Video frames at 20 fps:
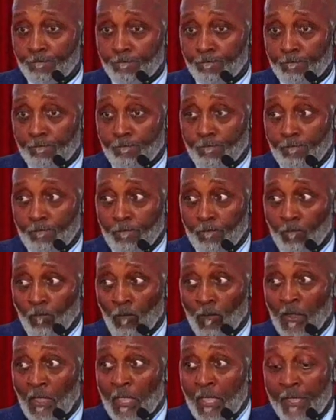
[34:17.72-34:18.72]
Yes.
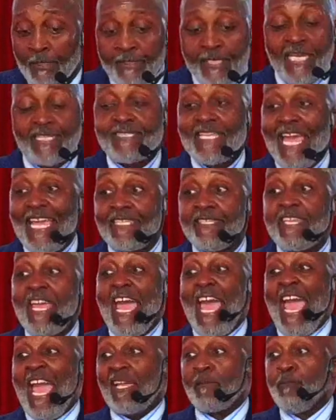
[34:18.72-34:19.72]
Get that
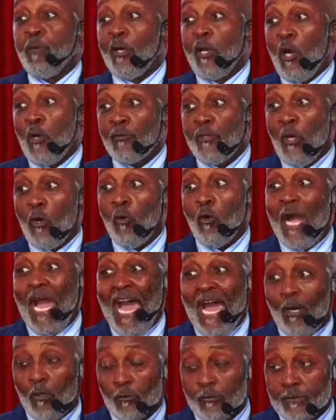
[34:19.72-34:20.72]
tag put on your
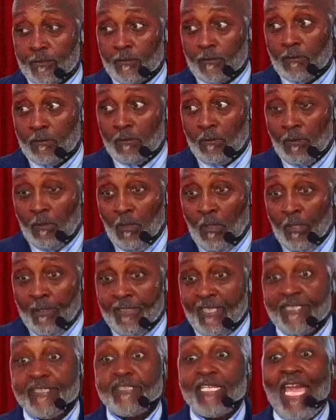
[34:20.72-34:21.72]
house
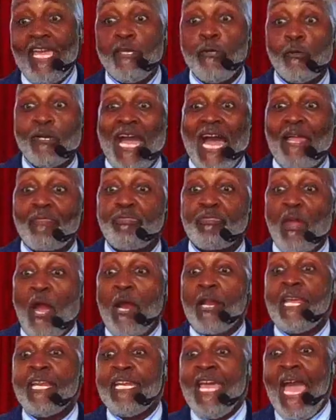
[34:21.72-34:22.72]
to say you got
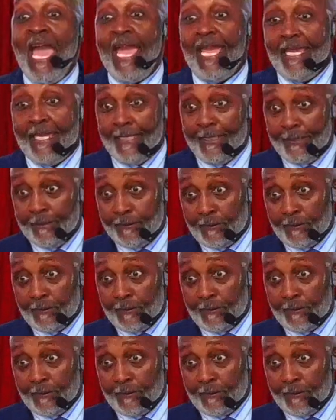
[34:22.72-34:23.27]
30 days